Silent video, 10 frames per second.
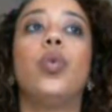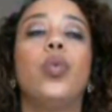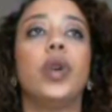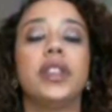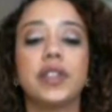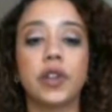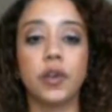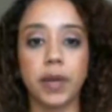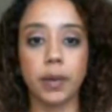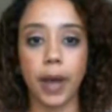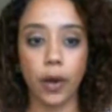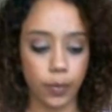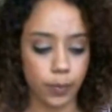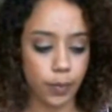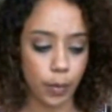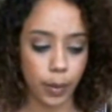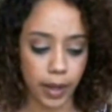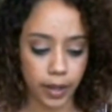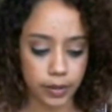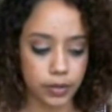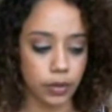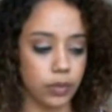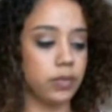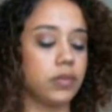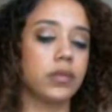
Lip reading: what this could be about. Okay, so